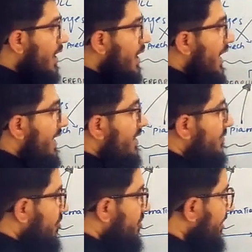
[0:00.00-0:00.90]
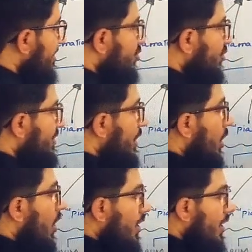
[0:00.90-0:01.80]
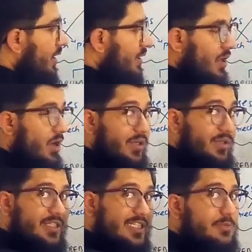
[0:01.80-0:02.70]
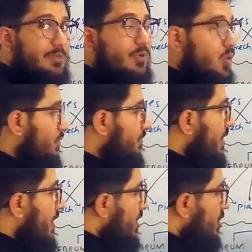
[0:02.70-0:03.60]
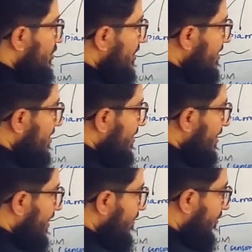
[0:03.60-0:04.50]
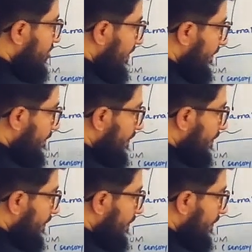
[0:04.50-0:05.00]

And the fissure is actually the longer or the deep groove. So this is the fissure.